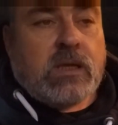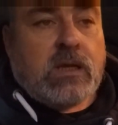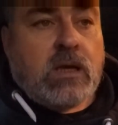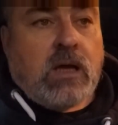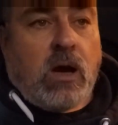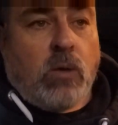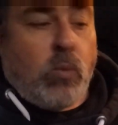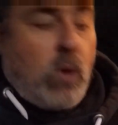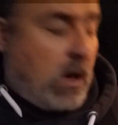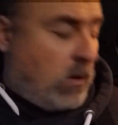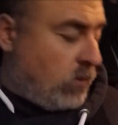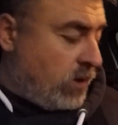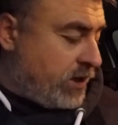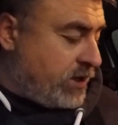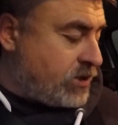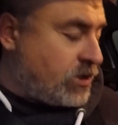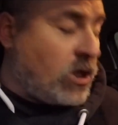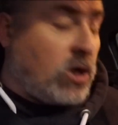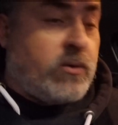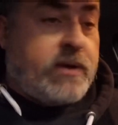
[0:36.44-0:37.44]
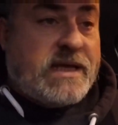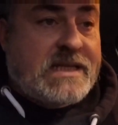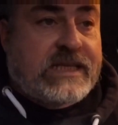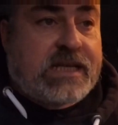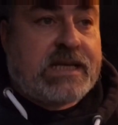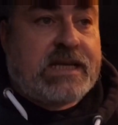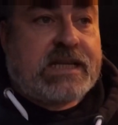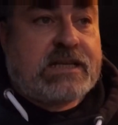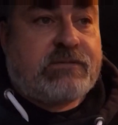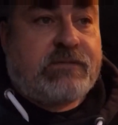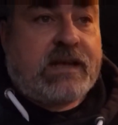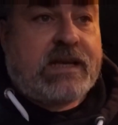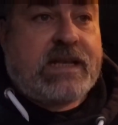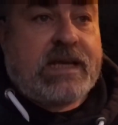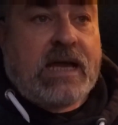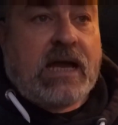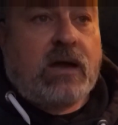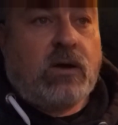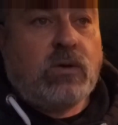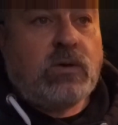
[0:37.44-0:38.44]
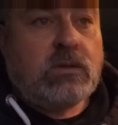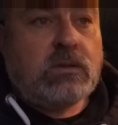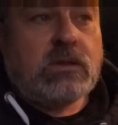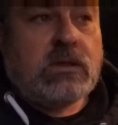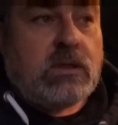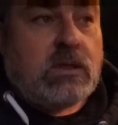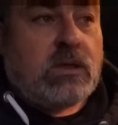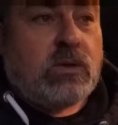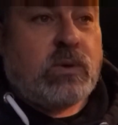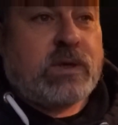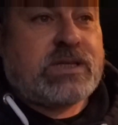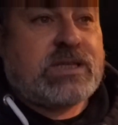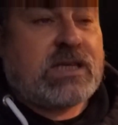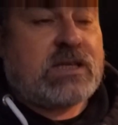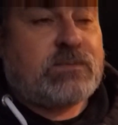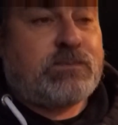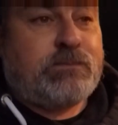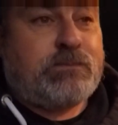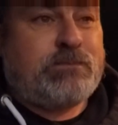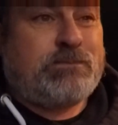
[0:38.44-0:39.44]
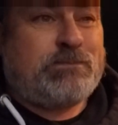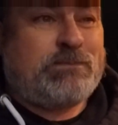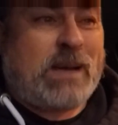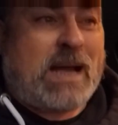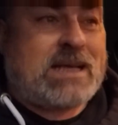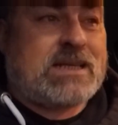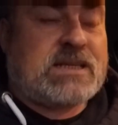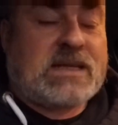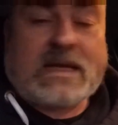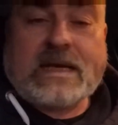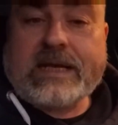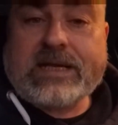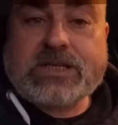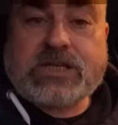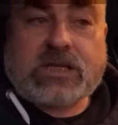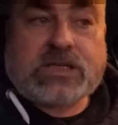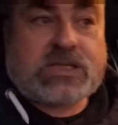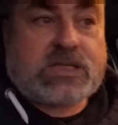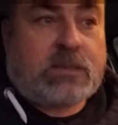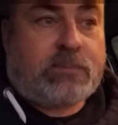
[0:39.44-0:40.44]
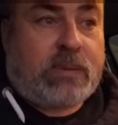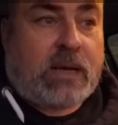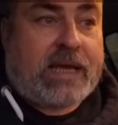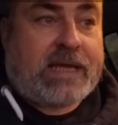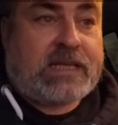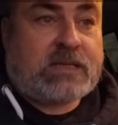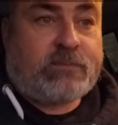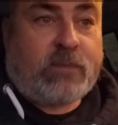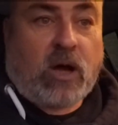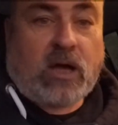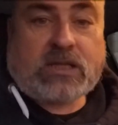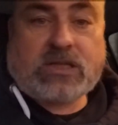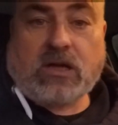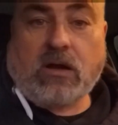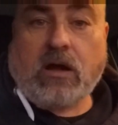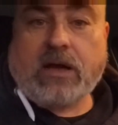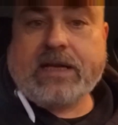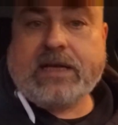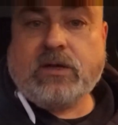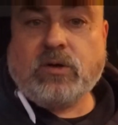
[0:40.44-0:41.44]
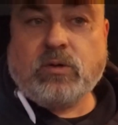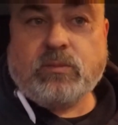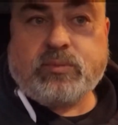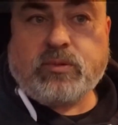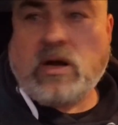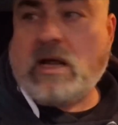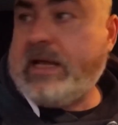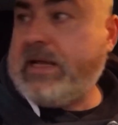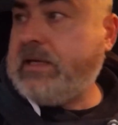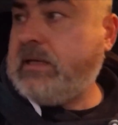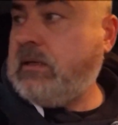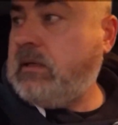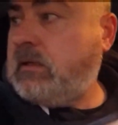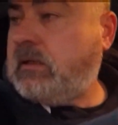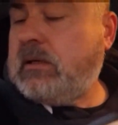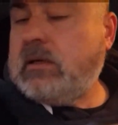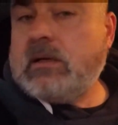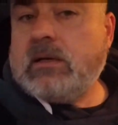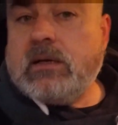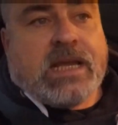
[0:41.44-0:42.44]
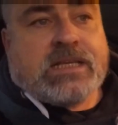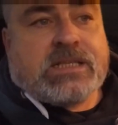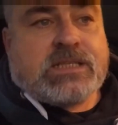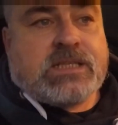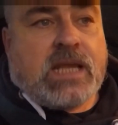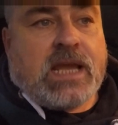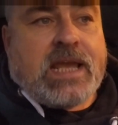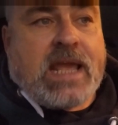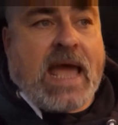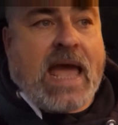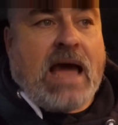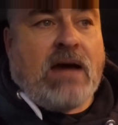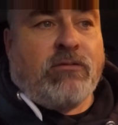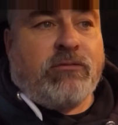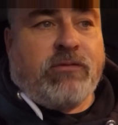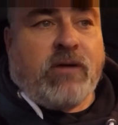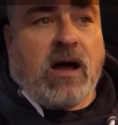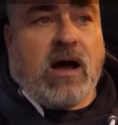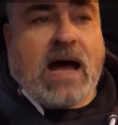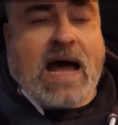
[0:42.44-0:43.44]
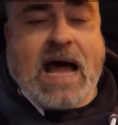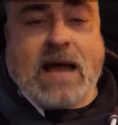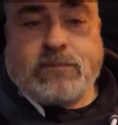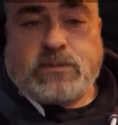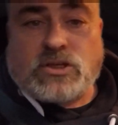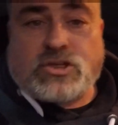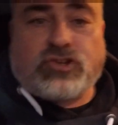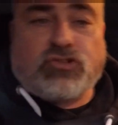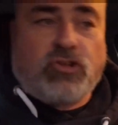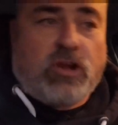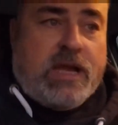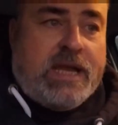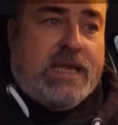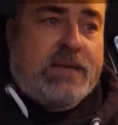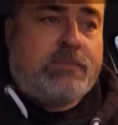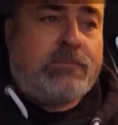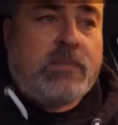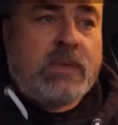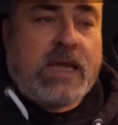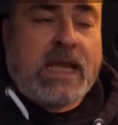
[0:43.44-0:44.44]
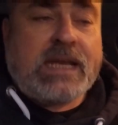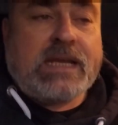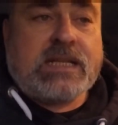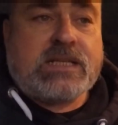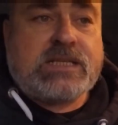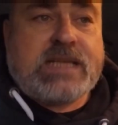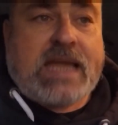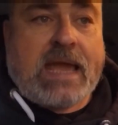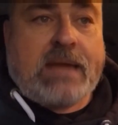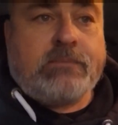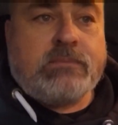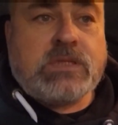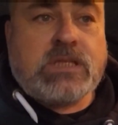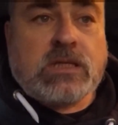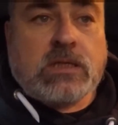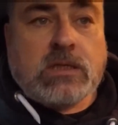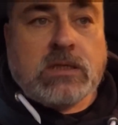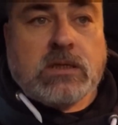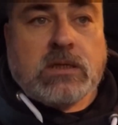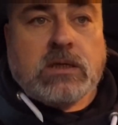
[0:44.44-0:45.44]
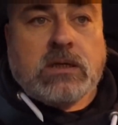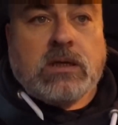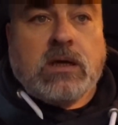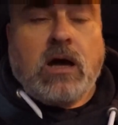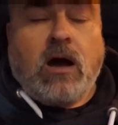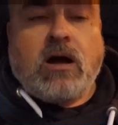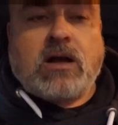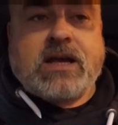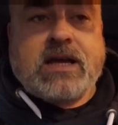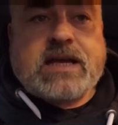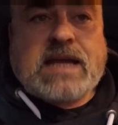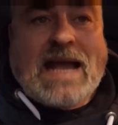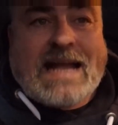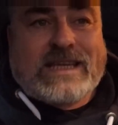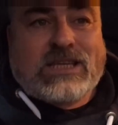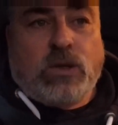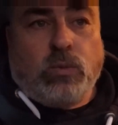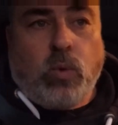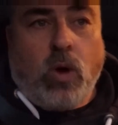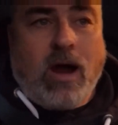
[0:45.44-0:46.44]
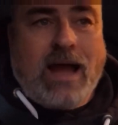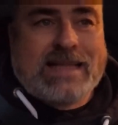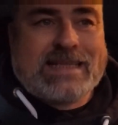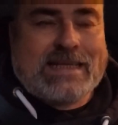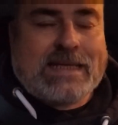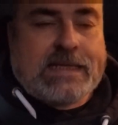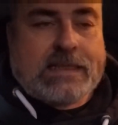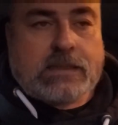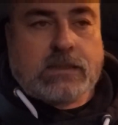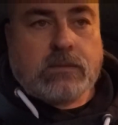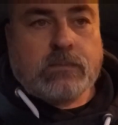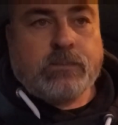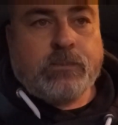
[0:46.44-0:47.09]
And what I want to do is, in this video, which is basically just to please my tiny little brain, see how far upstream in the Thames I can catch a whiting.